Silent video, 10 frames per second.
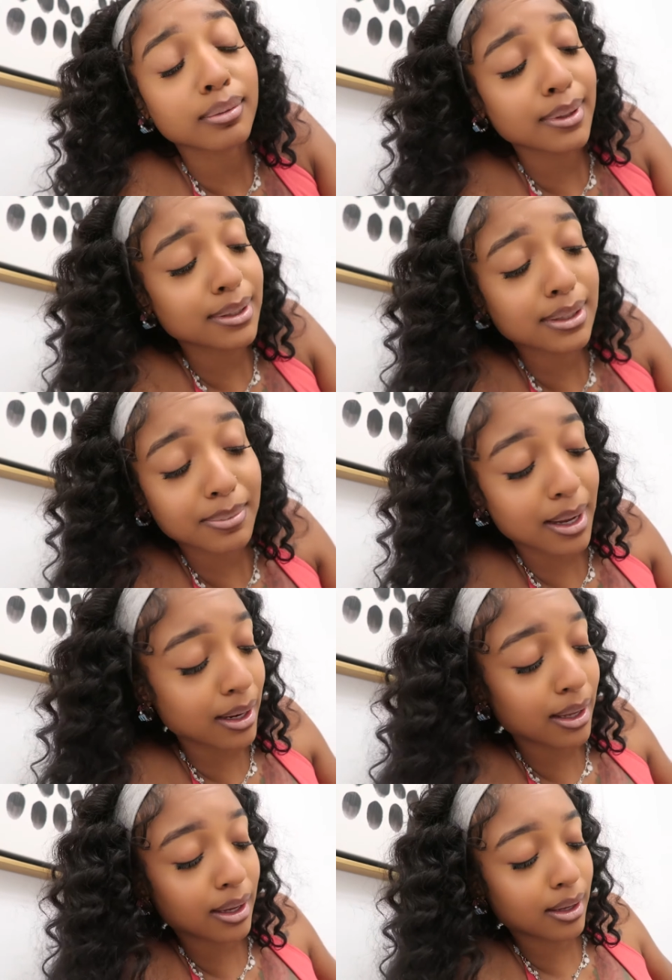What's
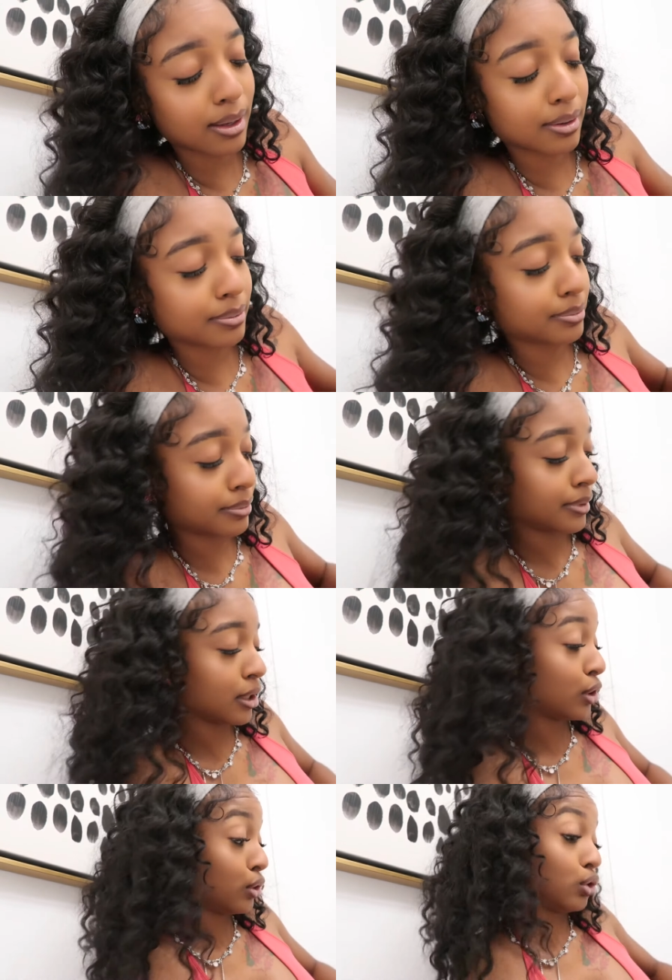my name?
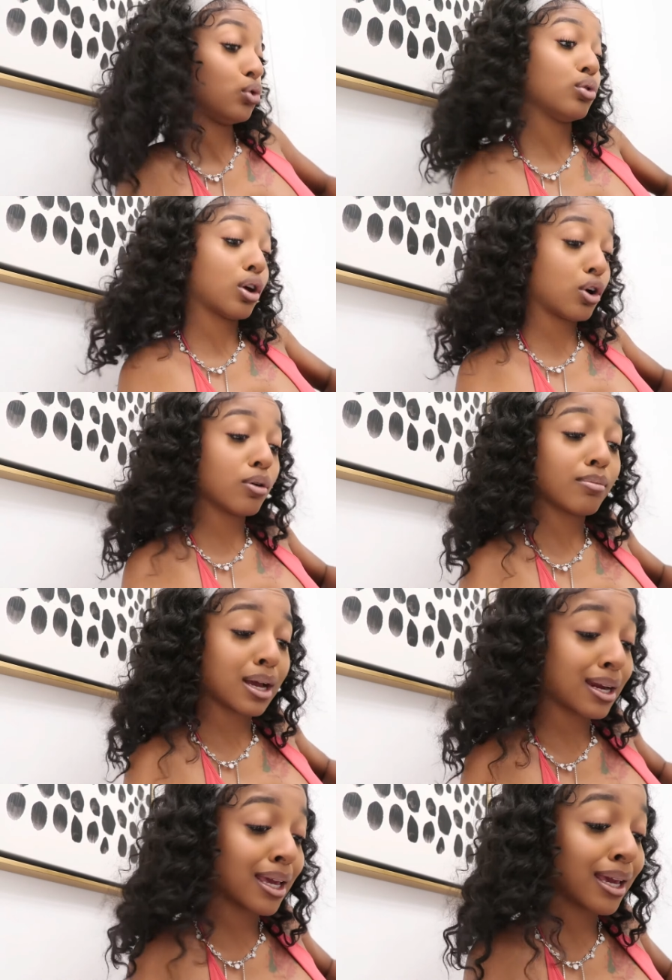You know
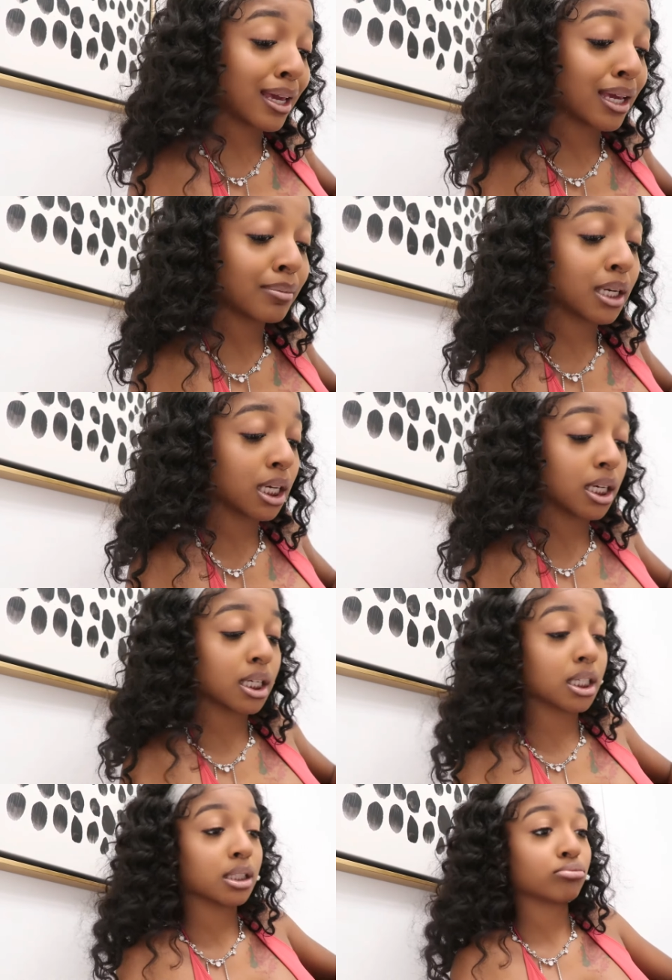my name,
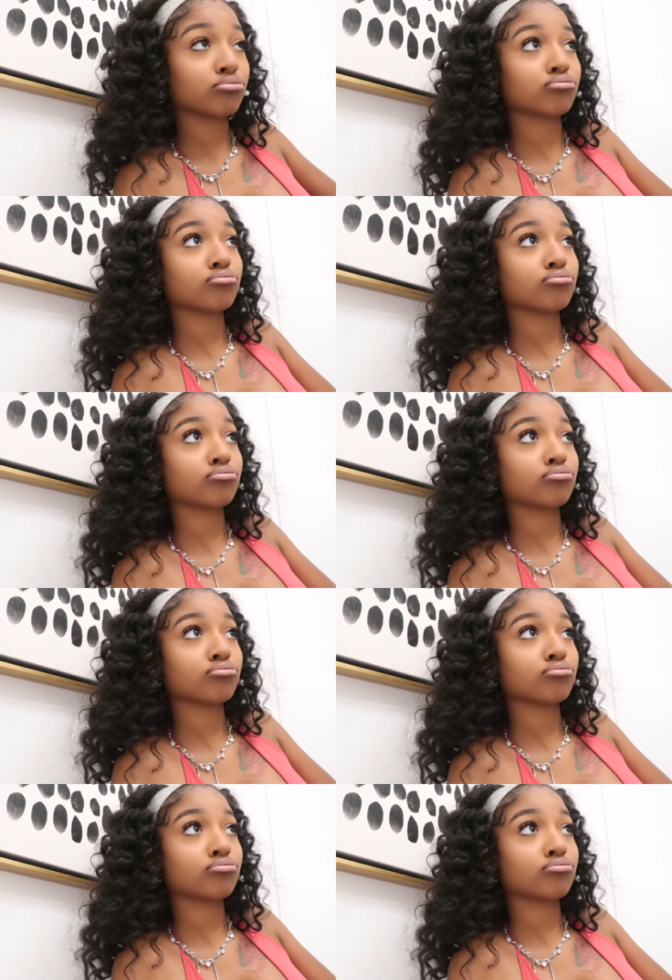nigga.